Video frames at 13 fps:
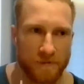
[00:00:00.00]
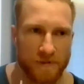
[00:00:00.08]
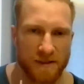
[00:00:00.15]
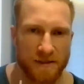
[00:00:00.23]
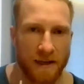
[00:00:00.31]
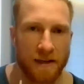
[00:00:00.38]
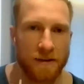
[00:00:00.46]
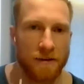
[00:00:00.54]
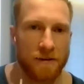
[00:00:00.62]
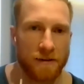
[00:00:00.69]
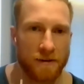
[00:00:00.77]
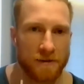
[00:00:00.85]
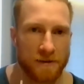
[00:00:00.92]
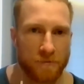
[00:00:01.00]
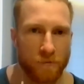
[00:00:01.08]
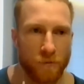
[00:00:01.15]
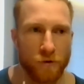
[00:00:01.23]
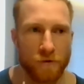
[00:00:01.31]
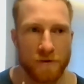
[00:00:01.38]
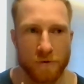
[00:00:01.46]
just anything that just
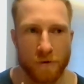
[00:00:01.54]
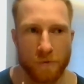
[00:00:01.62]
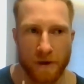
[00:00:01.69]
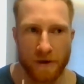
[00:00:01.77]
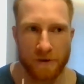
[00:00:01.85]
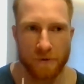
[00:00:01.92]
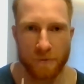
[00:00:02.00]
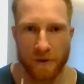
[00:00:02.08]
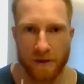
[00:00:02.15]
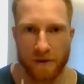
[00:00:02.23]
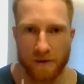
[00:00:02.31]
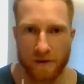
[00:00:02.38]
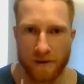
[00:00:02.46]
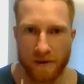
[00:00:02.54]
moves you around a bit